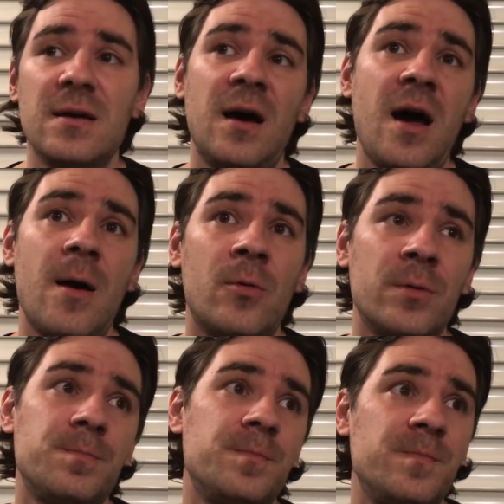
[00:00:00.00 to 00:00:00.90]
Uh,
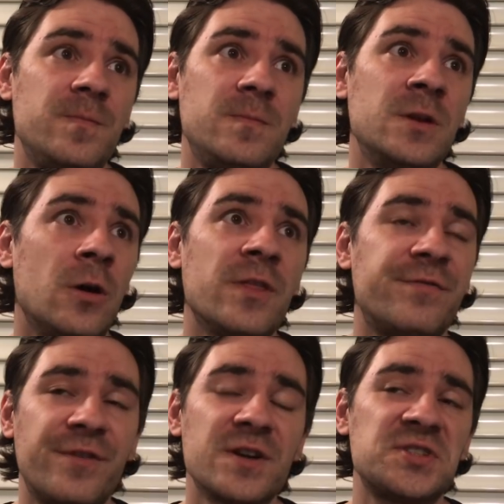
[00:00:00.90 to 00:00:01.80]
or, you know, the
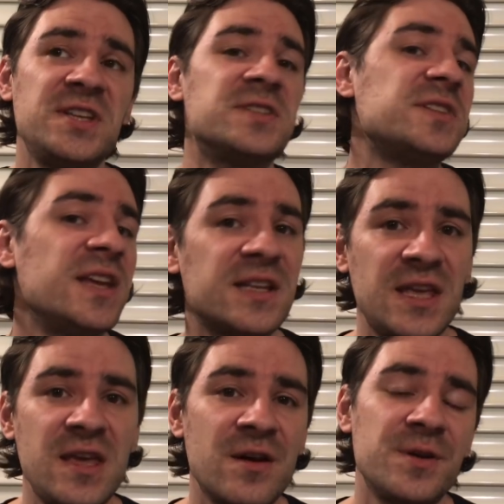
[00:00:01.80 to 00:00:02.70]
first instinct
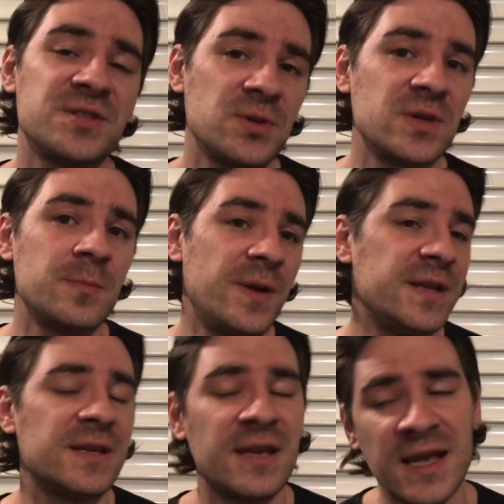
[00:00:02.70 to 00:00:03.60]
here is to
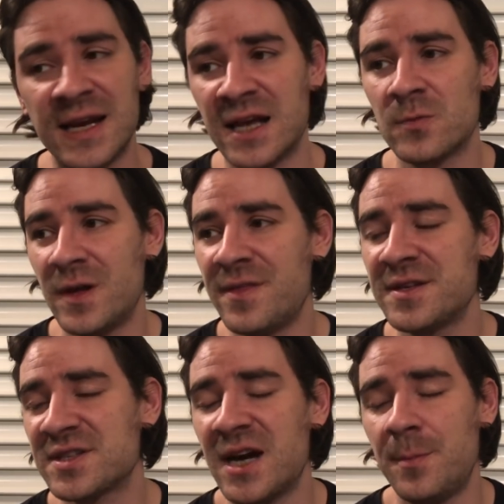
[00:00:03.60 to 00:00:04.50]
completely neglect what
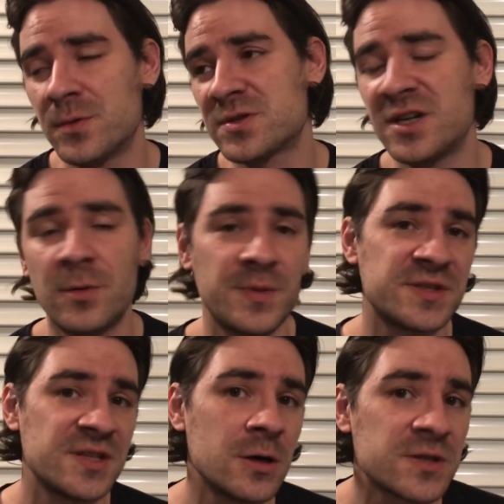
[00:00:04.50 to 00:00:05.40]
this couple
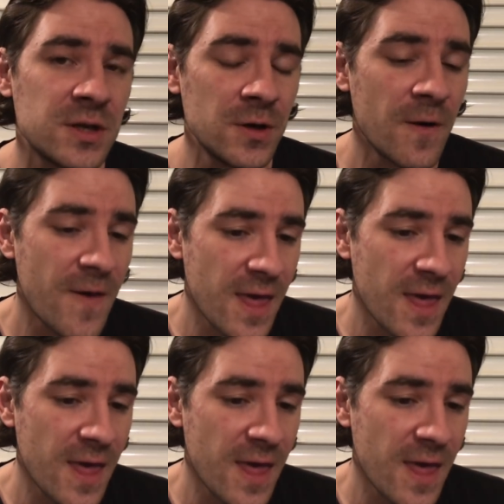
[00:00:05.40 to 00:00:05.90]
therapist tells you.